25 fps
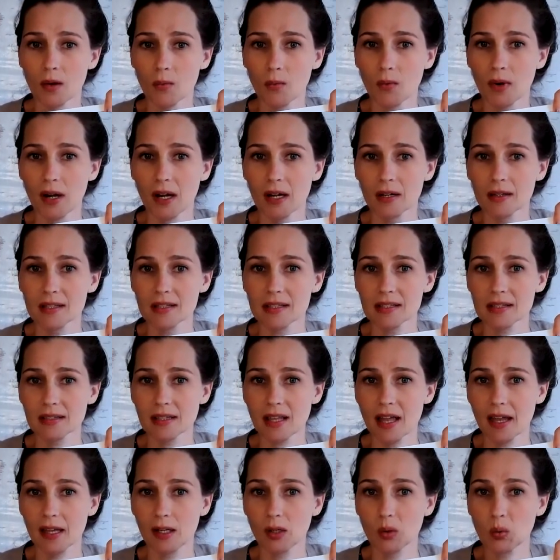where this
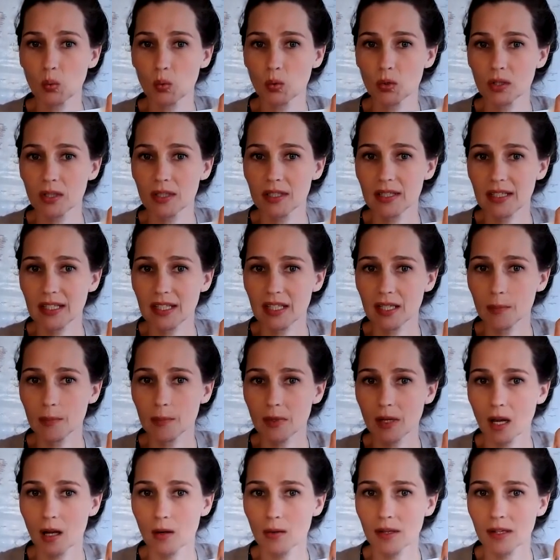line would keep
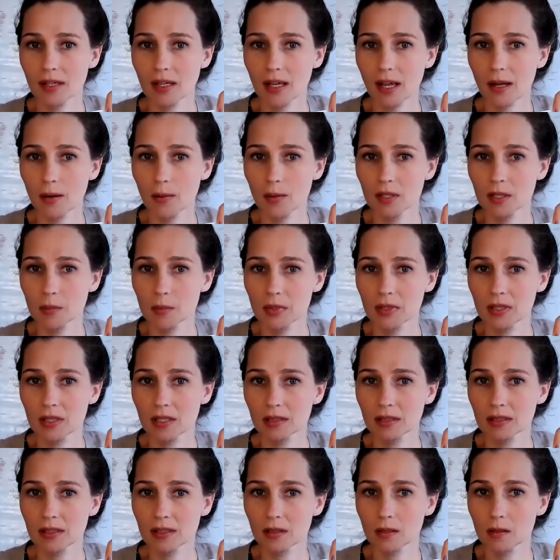going, I want to put a
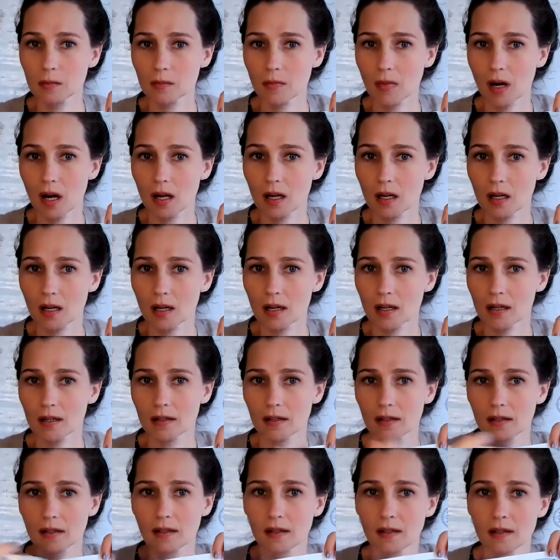little mark
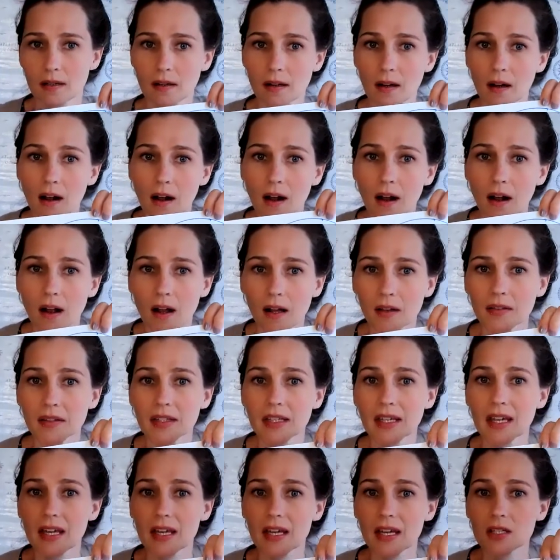on
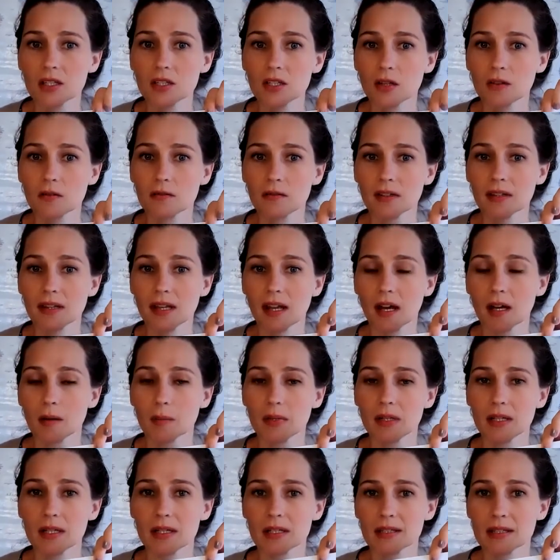the edge over there,
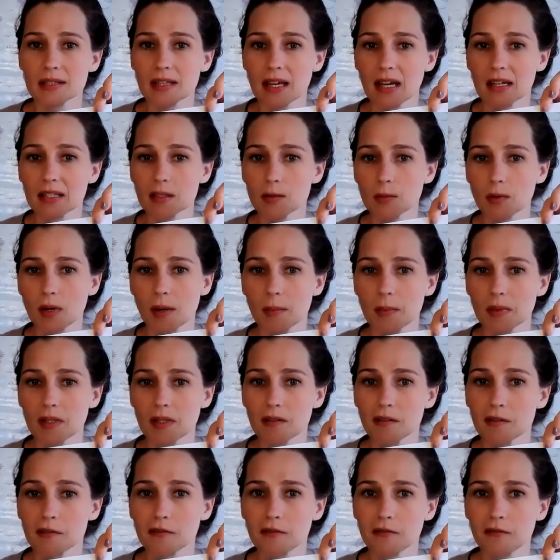because that's where I'm going
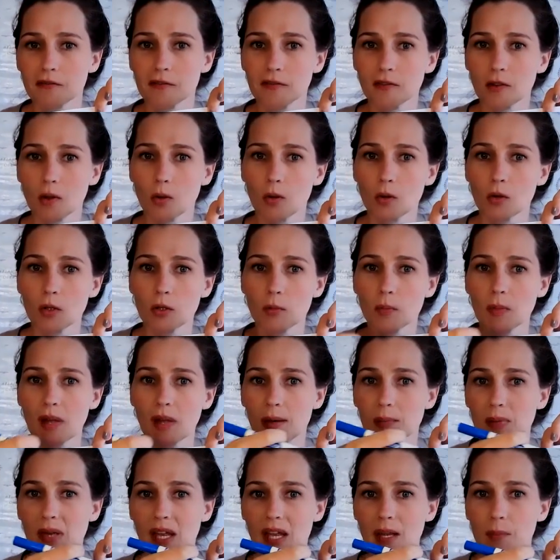to fold my
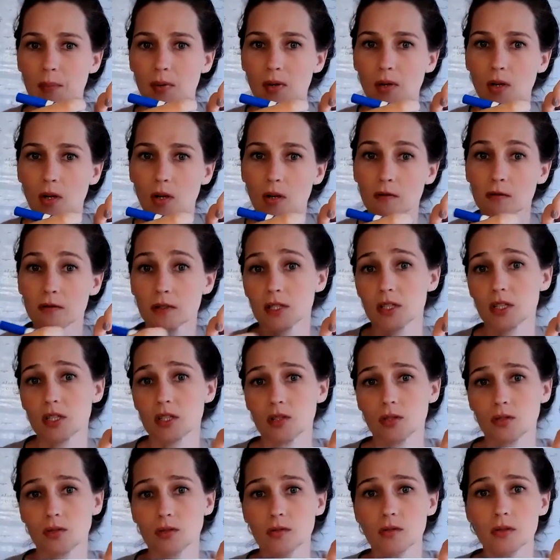paper over
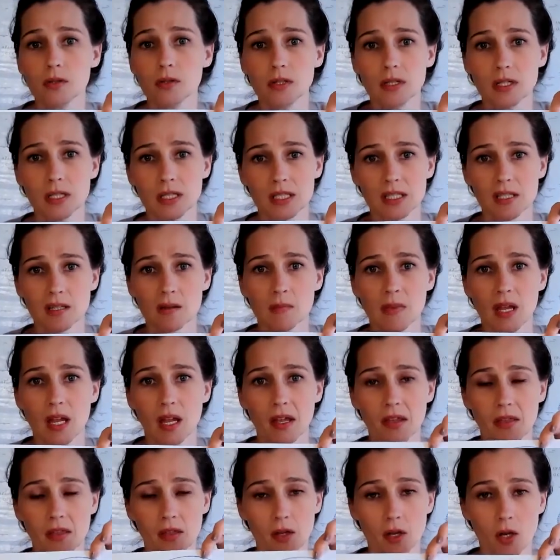to
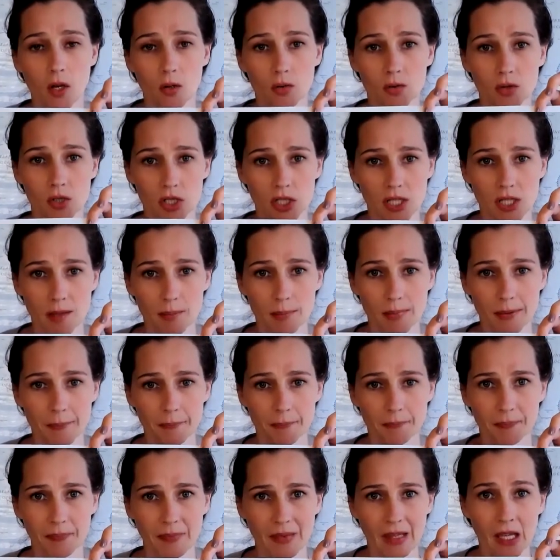make the cone shape.
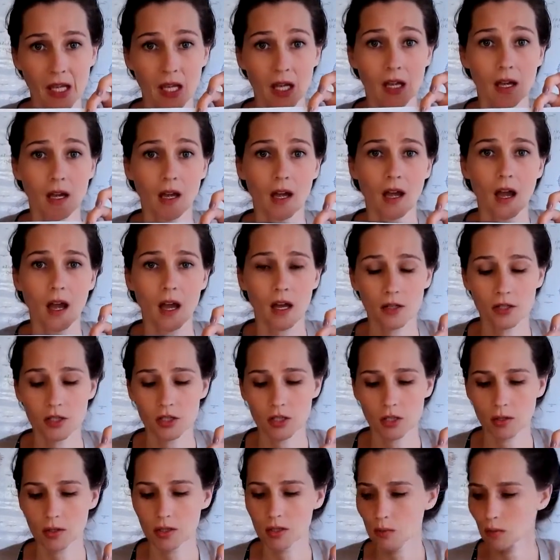I'll
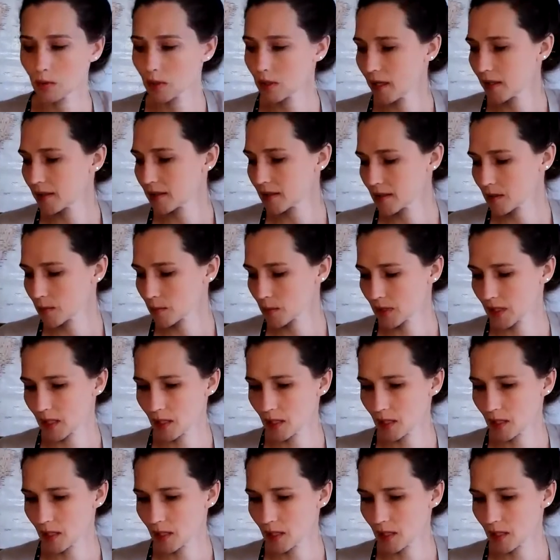show you. We'll cut this one